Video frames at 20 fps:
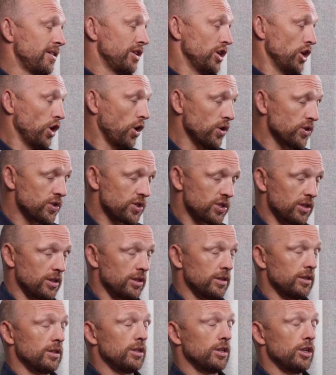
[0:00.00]
Lots
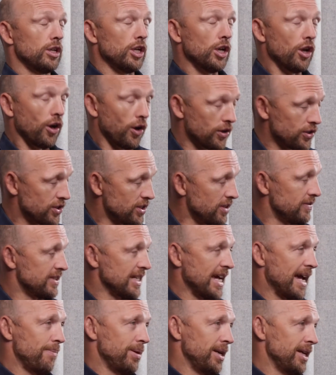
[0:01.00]
and lots of
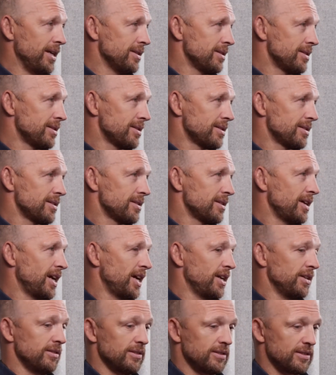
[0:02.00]
tablets
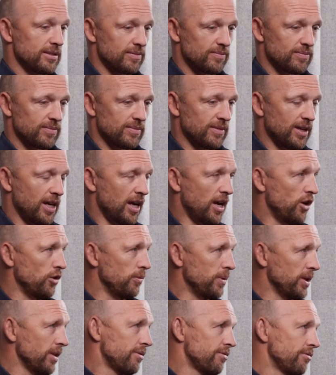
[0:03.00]
and
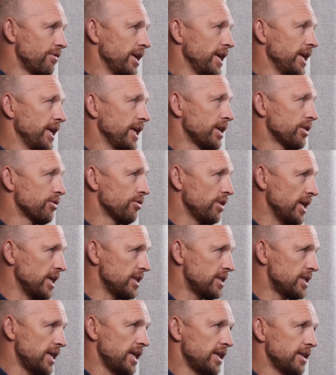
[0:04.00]
omega-3,
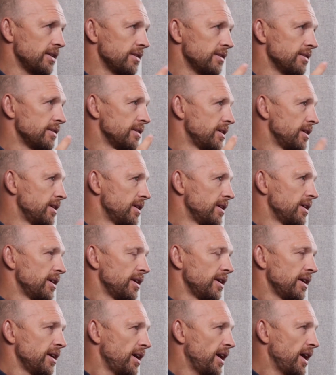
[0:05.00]
creatine.
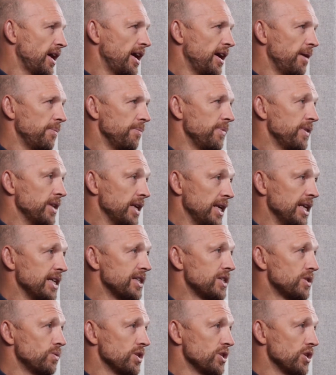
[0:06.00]
The
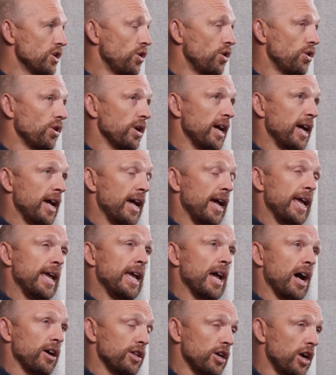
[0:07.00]
list was long.
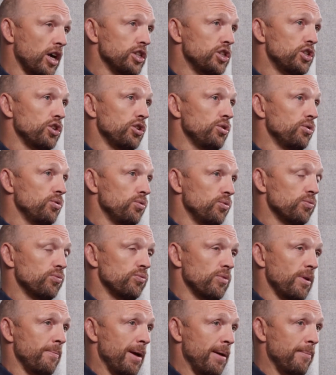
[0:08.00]
I do
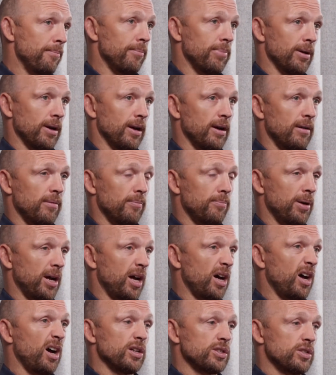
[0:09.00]
remember
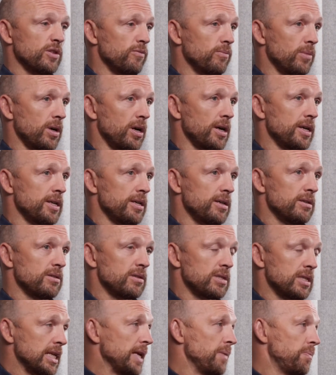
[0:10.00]
part of my
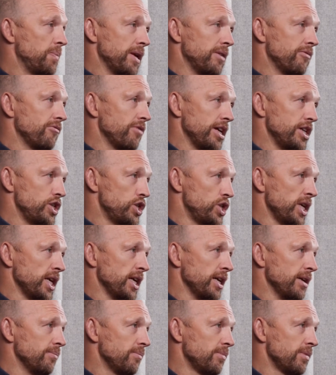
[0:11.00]
sleeping
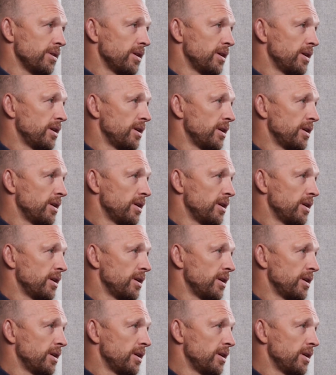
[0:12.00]
regime